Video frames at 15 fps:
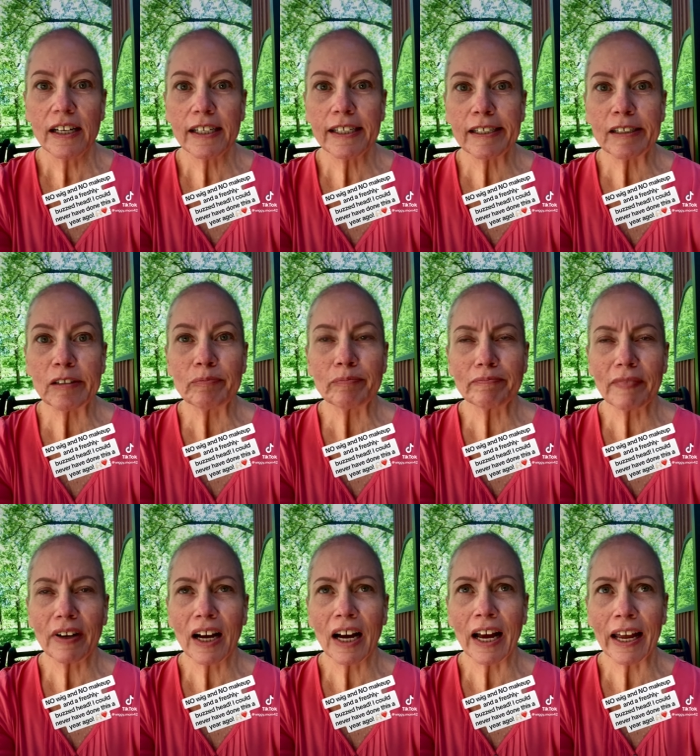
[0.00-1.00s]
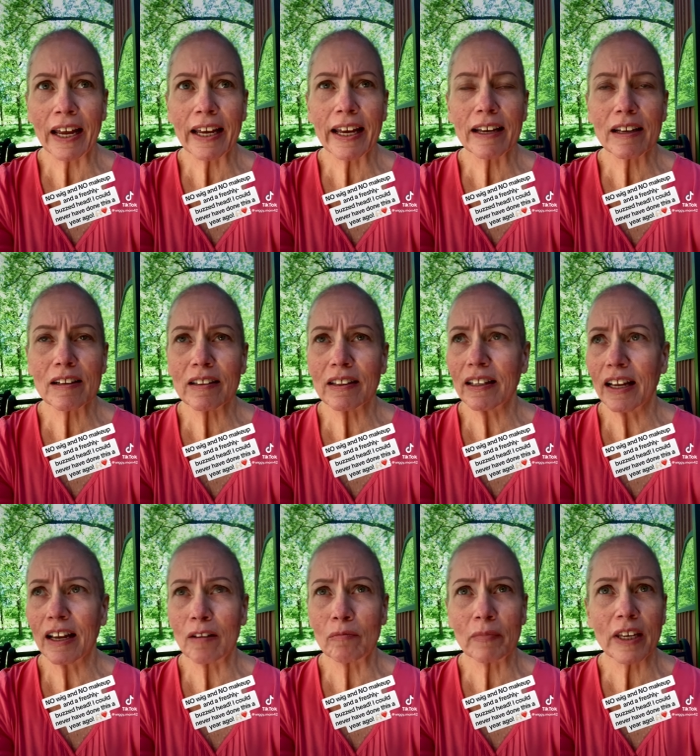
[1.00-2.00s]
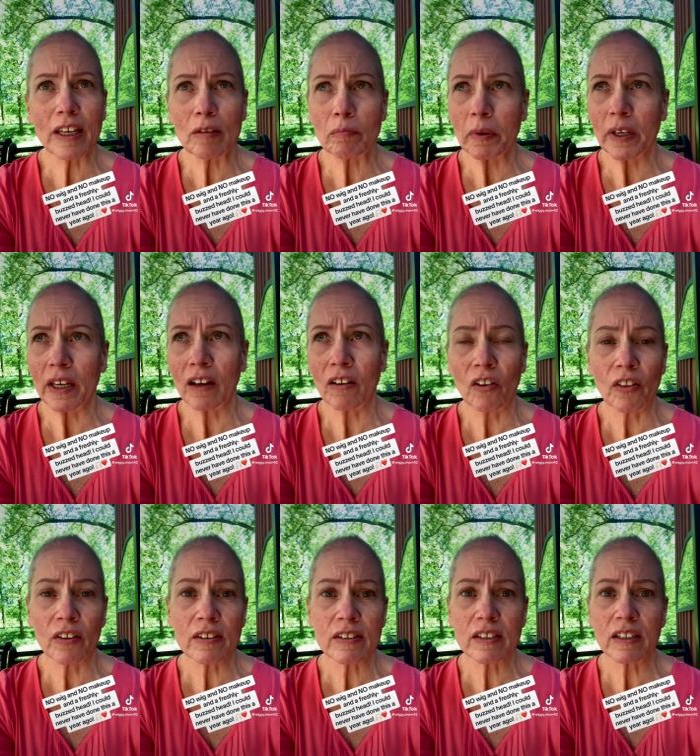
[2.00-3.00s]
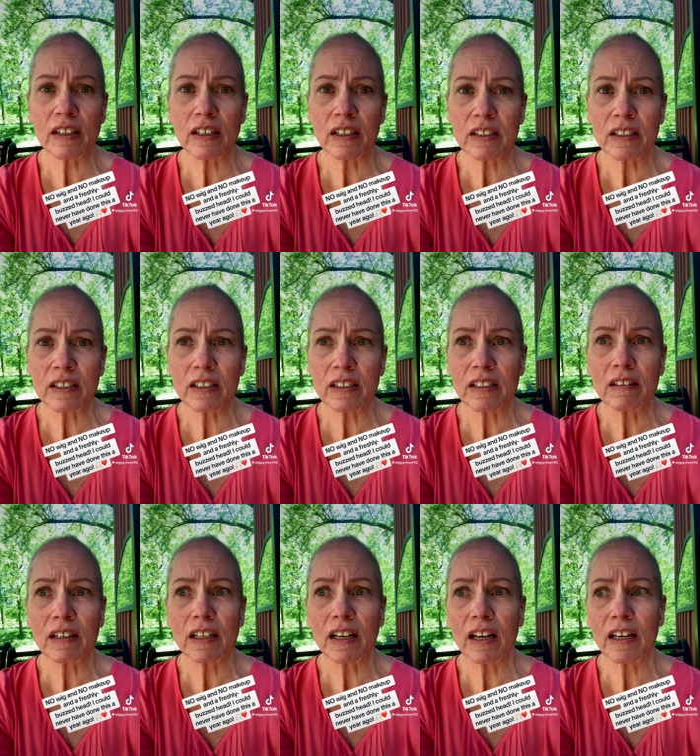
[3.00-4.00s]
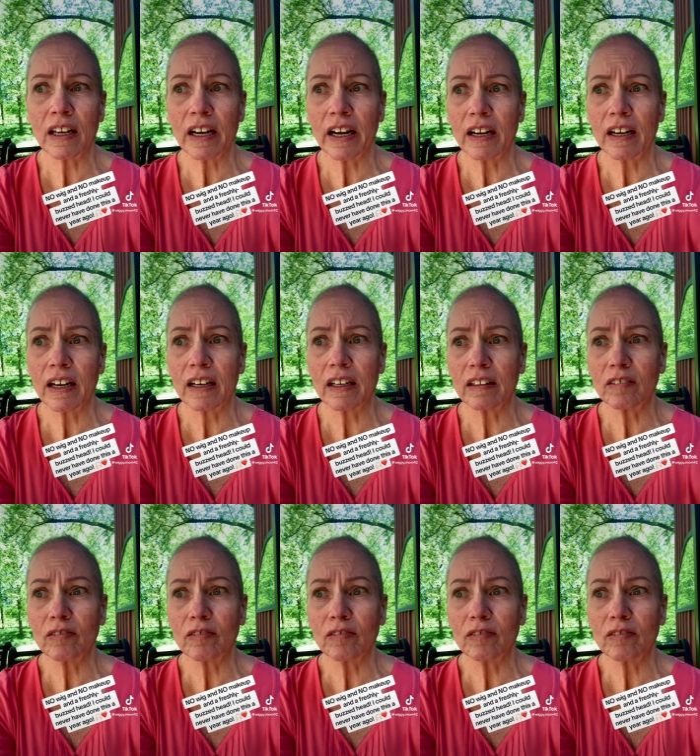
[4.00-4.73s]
um, I and keeping all the cities and uh, uh,